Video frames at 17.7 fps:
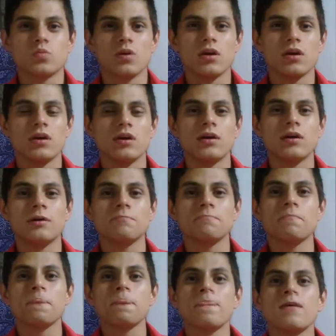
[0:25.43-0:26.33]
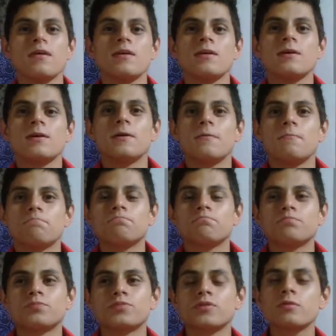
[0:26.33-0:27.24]
Uh,
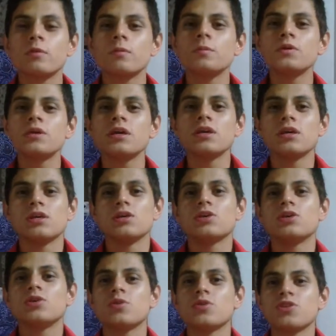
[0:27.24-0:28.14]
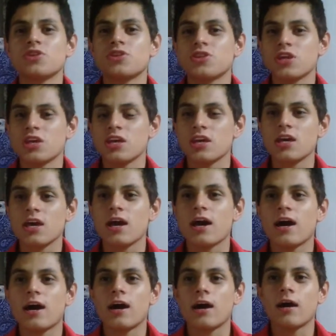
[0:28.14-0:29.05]
Probably you think
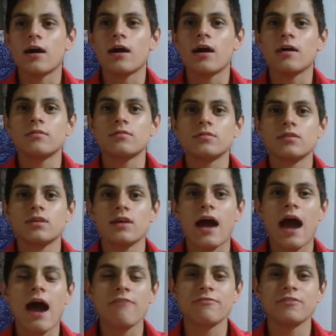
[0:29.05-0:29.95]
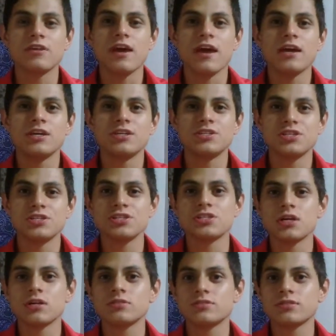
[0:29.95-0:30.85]
having a
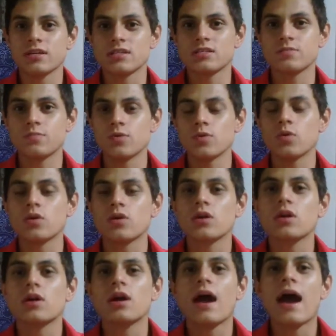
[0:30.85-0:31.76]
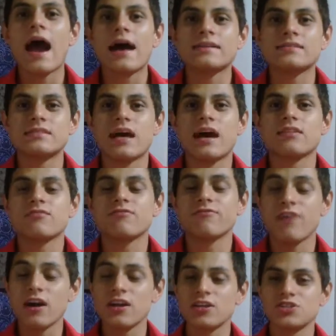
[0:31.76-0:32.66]
digital textbook has
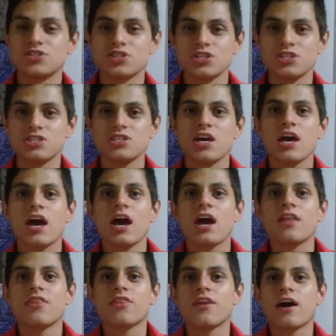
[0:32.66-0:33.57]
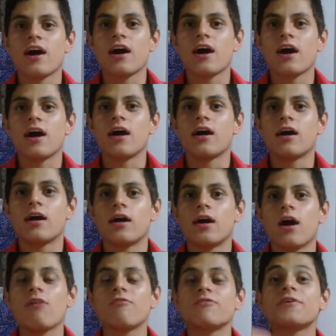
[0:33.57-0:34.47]
advantages that
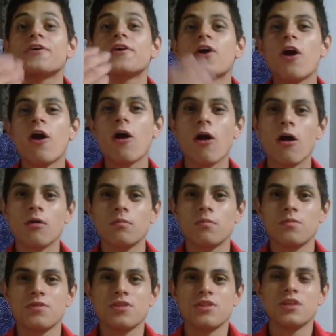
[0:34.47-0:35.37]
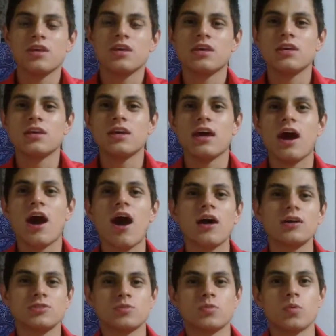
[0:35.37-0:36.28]
overcome the
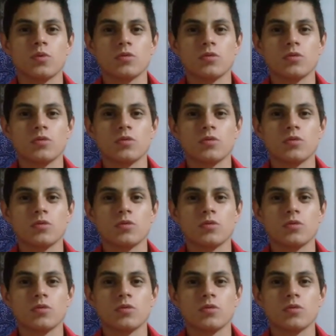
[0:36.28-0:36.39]
hard